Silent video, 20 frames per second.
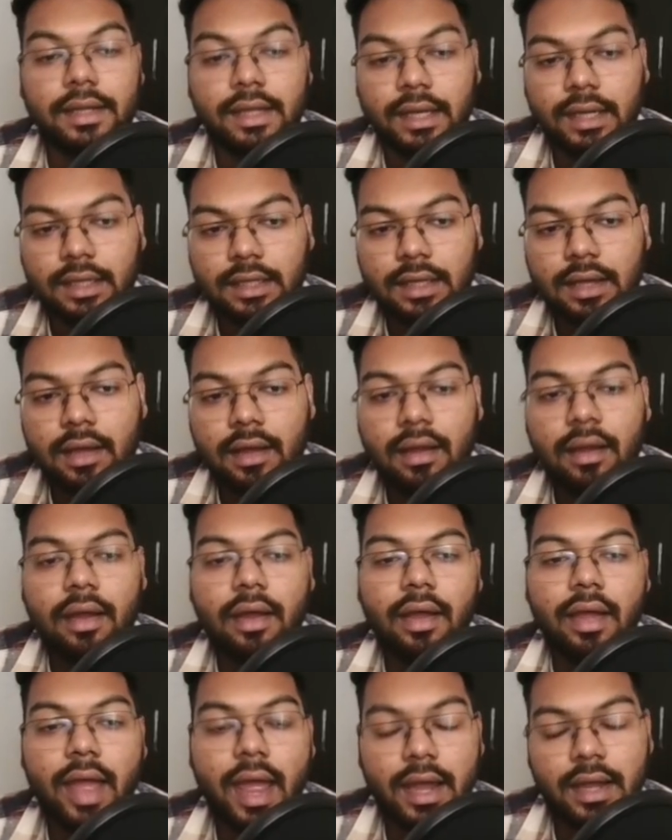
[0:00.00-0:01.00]
data,
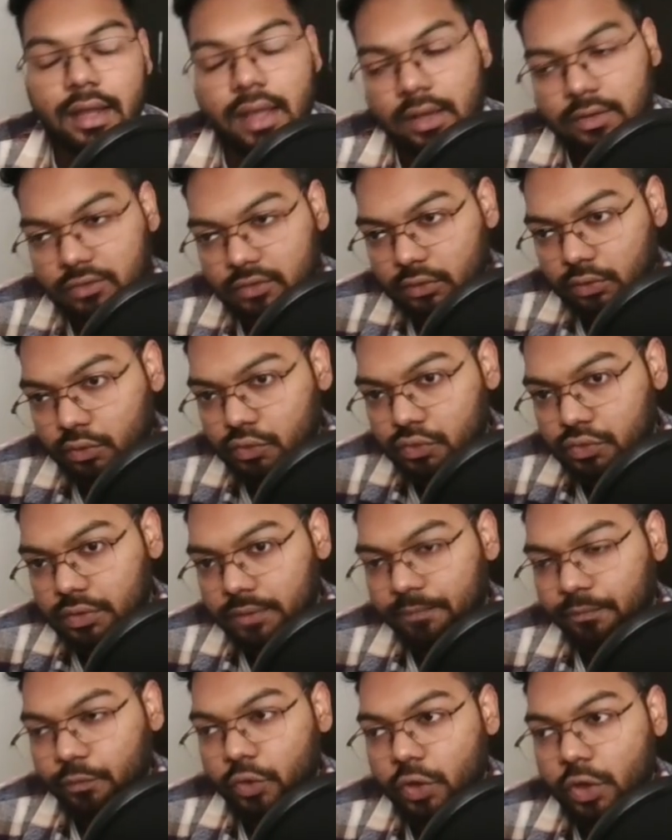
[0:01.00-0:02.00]
and
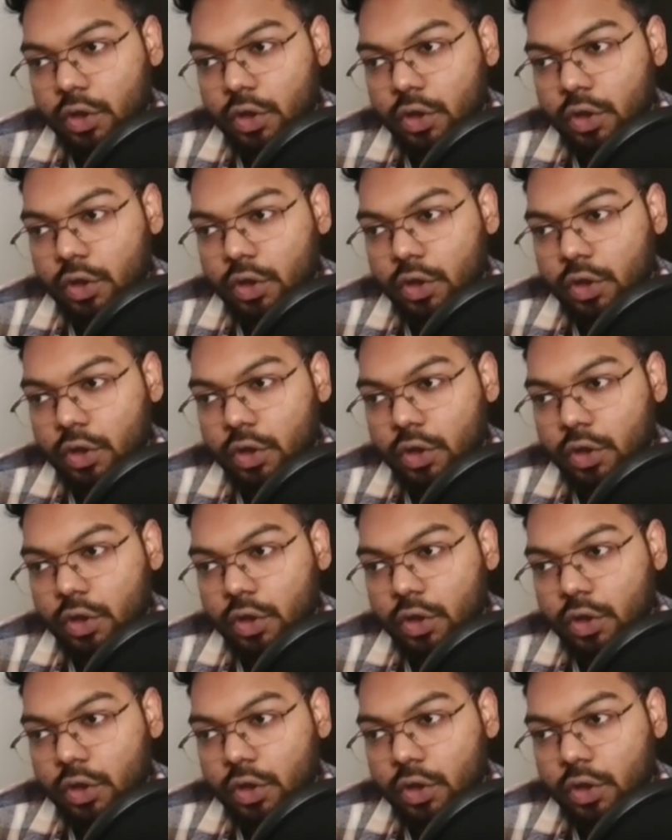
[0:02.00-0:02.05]
execution.